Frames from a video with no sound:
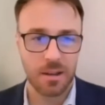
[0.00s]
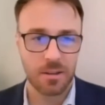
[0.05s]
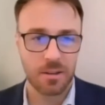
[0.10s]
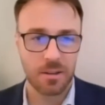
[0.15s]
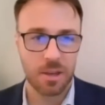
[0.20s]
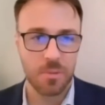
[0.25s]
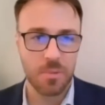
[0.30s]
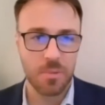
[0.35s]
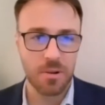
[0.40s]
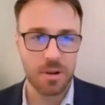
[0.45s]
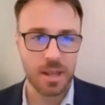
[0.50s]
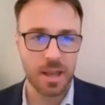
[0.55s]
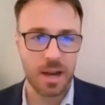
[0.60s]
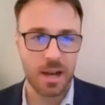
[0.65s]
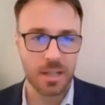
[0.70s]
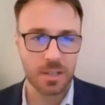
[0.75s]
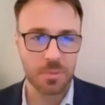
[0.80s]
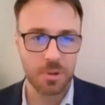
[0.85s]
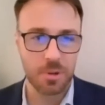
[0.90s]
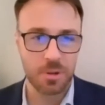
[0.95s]
community
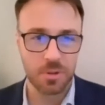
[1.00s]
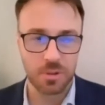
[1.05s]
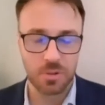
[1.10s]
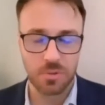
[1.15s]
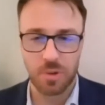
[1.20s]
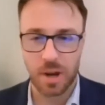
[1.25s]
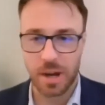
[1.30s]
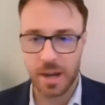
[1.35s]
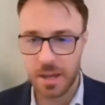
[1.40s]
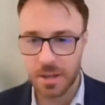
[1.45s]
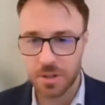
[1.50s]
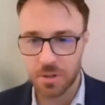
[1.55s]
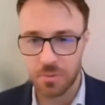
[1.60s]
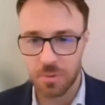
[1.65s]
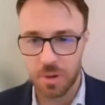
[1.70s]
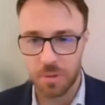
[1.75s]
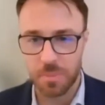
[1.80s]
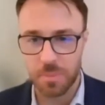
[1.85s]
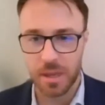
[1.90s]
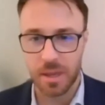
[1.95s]
hospitals' financial
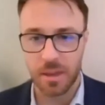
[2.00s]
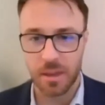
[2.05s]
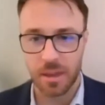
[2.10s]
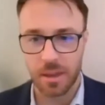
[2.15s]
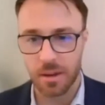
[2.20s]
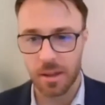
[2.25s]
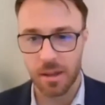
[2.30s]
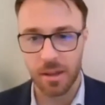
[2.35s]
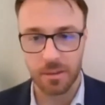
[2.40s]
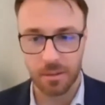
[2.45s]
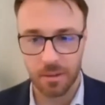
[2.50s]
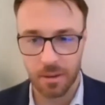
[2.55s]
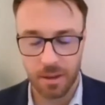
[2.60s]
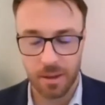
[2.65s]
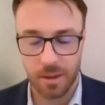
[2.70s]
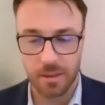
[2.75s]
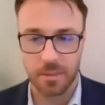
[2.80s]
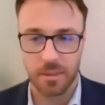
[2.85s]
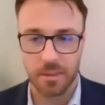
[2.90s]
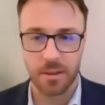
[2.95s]
well-being
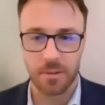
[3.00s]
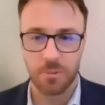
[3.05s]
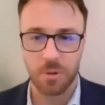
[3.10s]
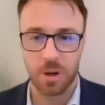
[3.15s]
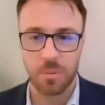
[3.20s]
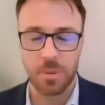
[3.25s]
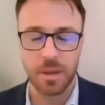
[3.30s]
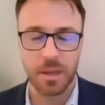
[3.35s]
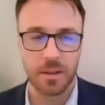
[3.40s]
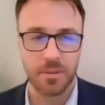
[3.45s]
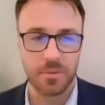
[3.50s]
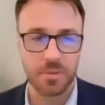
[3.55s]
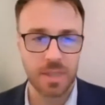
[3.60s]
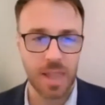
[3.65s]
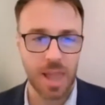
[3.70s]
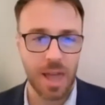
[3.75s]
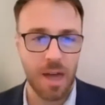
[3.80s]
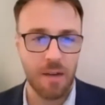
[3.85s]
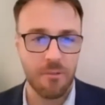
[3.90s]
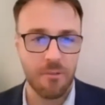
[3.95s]
and the well-being of
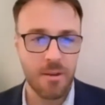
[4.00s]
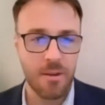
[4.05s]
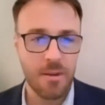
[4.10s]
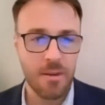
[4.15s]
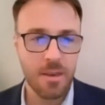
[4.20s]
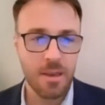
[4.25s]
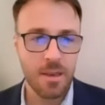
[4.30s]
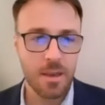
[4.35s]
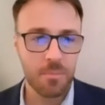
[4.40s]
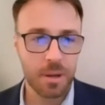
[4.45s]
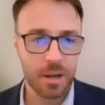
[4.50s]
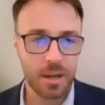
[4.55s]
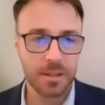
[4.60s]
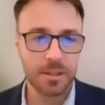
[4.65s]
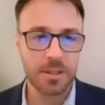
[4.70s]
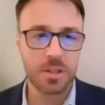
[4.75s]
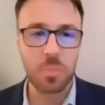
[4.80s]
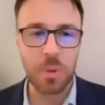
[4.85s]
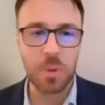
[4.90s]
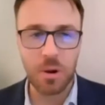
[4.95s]
staff. In
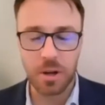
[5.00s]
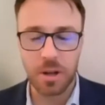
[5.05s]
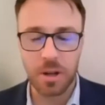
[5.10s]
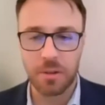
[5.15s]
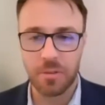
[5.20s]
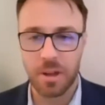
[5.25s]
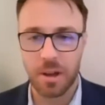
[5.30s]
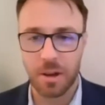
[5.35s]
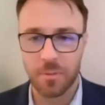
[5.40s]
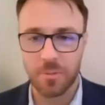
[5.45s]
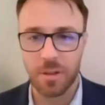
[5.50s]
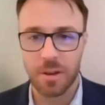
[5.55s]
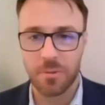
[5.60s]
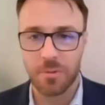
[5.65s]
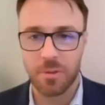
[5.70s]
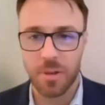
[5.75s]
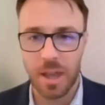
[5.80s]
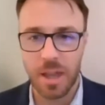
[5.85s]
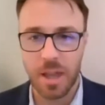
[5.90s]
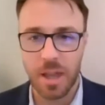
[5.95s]
the spirit of
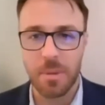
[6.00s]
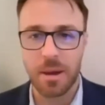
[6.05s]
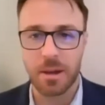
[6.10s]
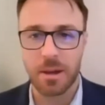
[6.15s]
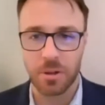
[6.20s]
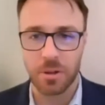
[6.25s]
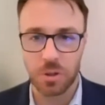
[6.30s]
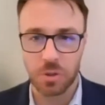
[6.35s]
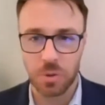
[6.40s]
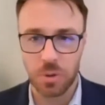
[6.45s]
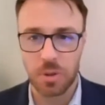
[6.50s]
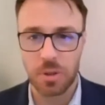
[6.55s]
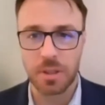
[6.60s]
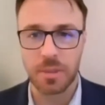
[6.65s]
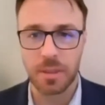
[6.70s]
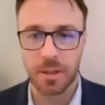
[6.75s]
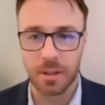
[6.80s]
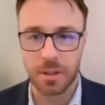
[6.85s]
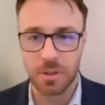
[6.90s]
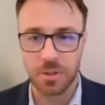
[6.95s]
thinking about controlling
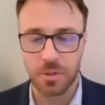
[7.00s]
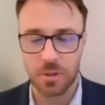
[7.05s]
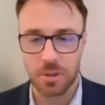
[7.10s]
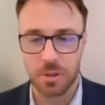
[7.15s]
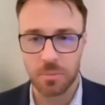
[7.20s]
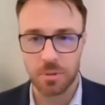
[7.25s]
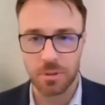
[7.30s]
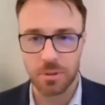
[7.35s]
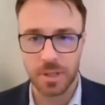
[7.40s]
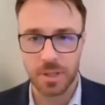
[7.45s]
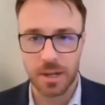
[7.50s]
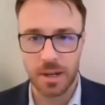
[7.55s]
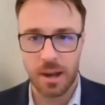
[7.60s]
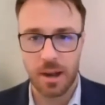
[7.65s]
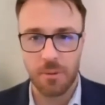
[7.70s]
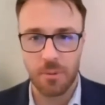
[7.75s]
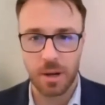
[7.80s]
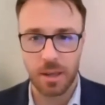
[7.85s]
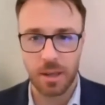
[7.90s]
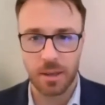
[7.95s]
the controllables, I
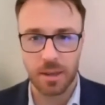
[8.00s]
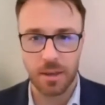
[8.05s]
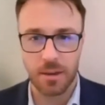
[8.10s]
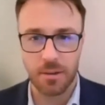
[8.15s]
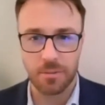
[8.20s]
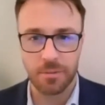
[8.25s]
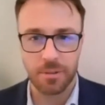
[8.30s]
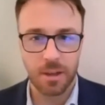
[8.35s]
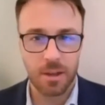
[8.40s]
want to give